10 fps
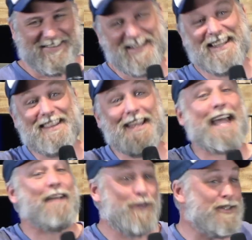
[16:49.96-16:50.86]
then, they
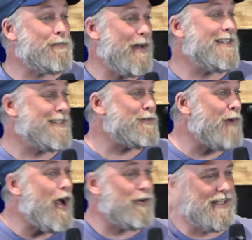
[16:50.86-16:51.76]
have good speakers as
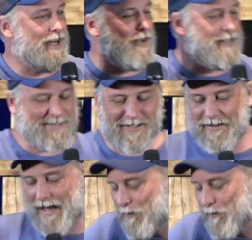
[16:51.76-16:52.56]
well, you know, and it's like they have